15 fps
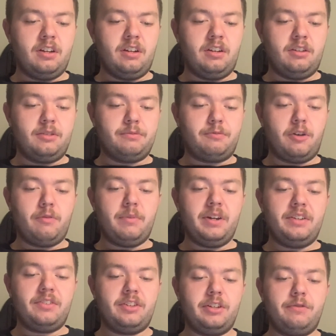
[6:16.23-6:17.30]
Farm
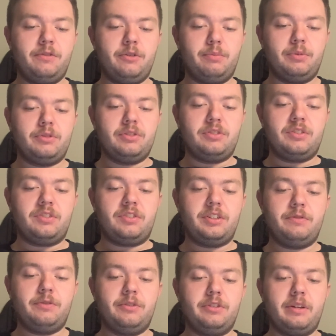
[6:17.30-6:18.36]
raised seafood produces
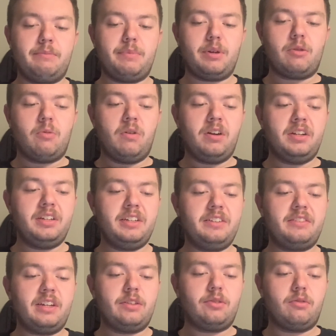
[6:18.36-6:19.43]
seafood in big quantities
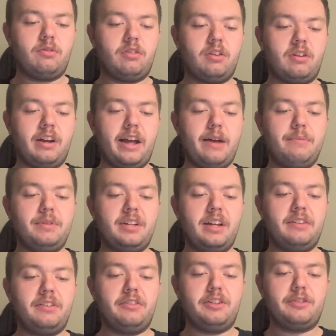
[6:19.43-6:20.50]
that don't hurt
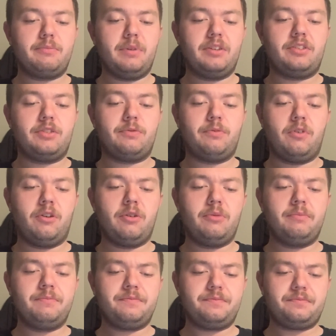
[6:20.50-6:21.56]
habitat nearly as much as farm